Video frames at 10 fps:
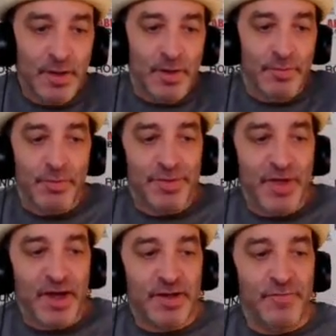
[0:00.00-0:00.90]
Well, we
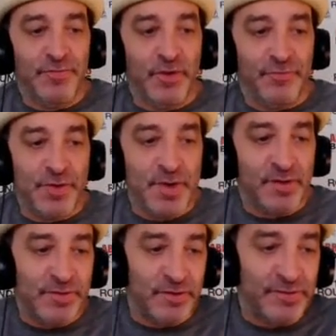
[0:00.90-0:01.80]
thank you for a few
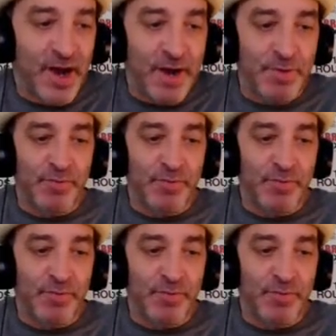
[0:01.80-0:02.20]
minutes of your time.